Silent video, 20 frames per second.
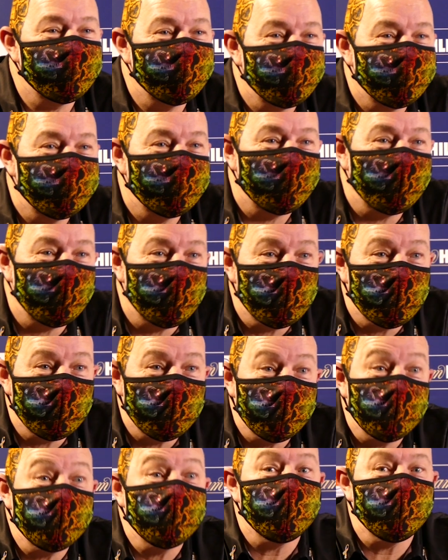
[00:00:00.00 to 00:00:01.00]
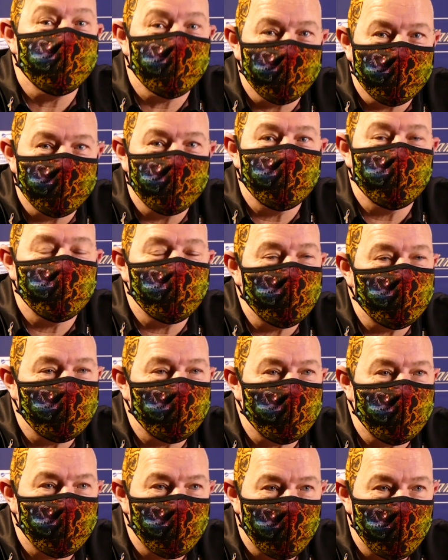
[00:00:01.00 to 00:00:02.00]
many congratulations into another
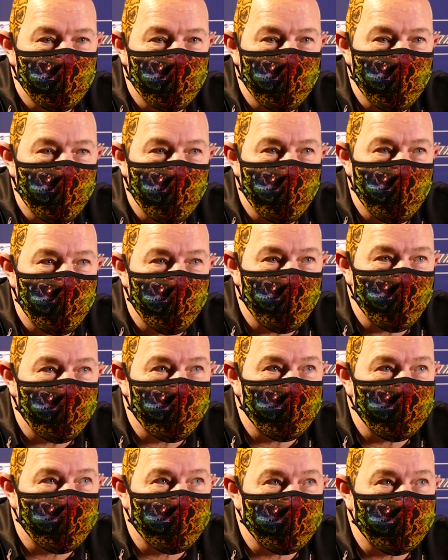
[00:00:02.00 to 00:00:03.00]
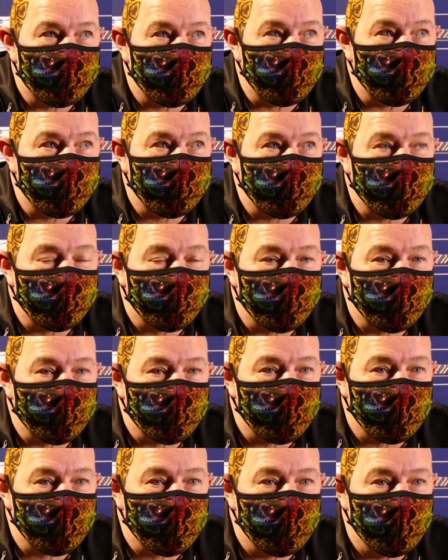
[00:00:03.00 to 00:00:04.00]
World Championship semi-final, but you were pushed to
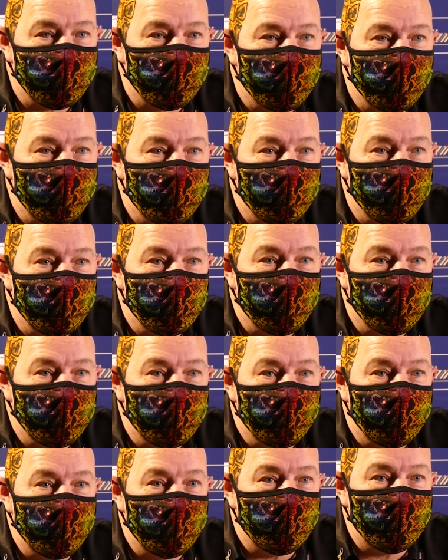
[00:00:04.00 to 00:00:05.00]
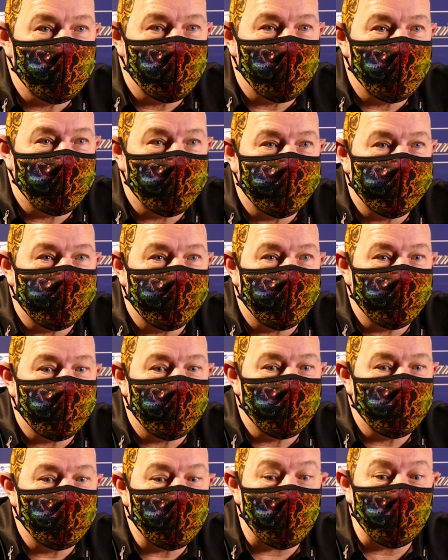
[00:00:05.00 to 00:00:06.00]
the limit out there against Callan this evening.
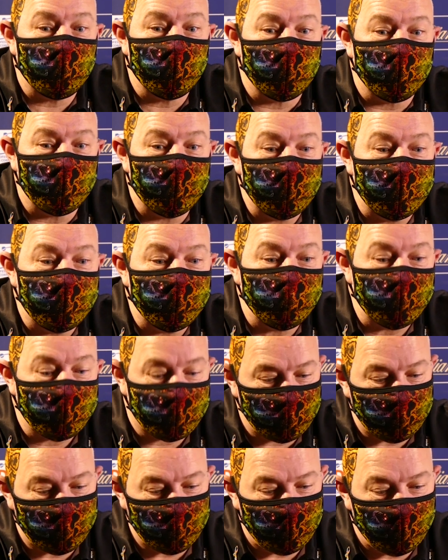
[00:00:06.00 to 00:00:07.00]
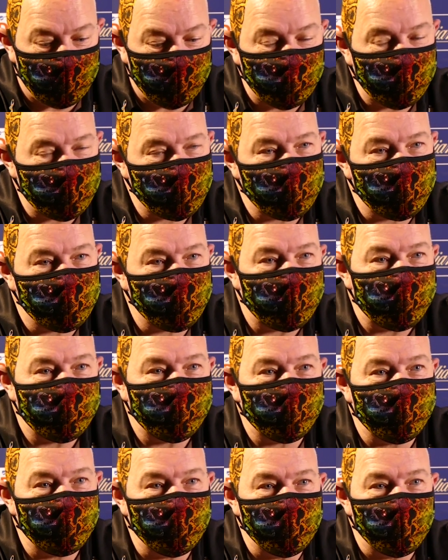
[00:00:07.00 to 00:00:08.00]
No, not really. We could, you know, we could have went a
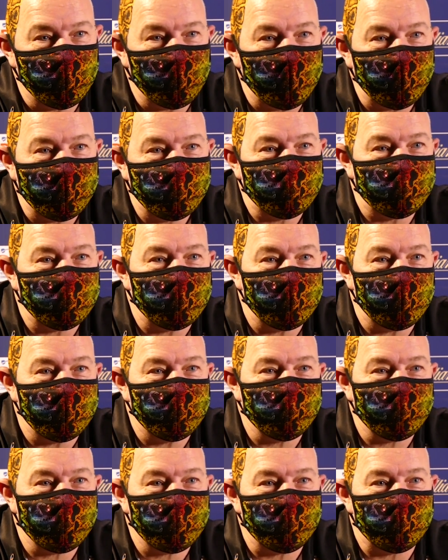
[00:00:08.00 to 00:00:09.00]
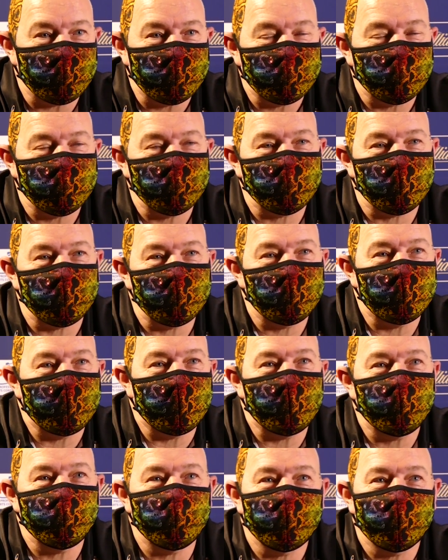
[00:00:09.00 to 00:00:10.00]
few more legs and then went to sudden
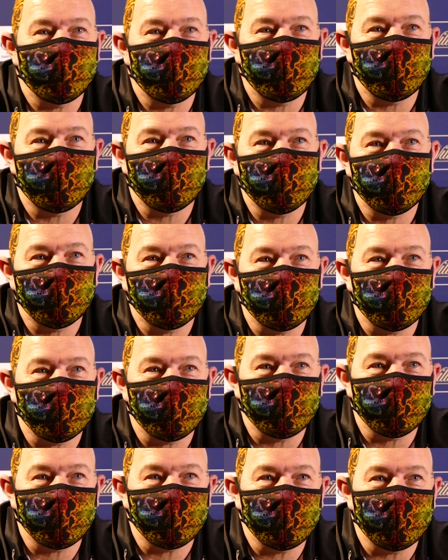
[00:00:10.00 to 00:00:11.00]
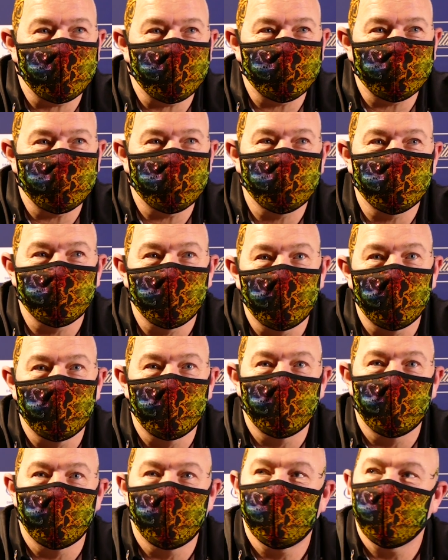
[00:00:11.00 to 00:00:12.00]
death. I uh, just thought, uh,
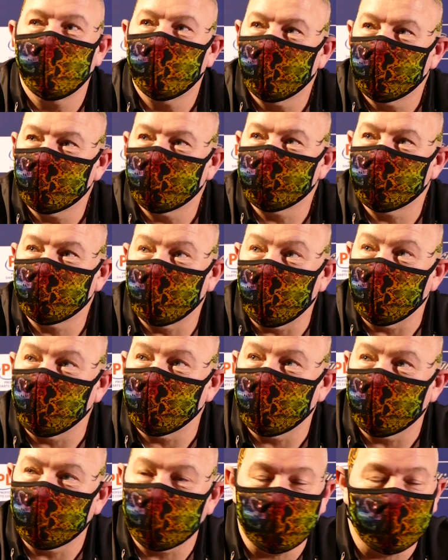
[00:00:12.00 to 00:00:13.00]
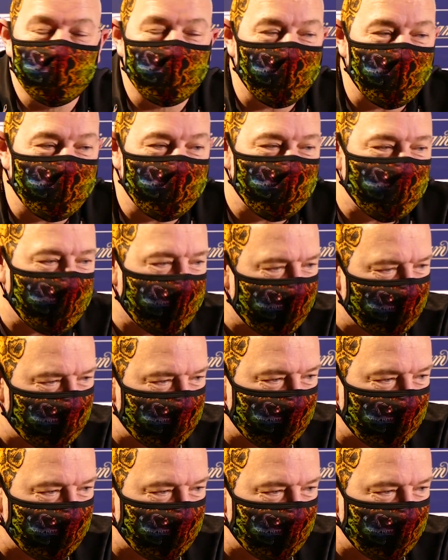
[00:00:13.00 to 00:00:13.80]
no, God, wow,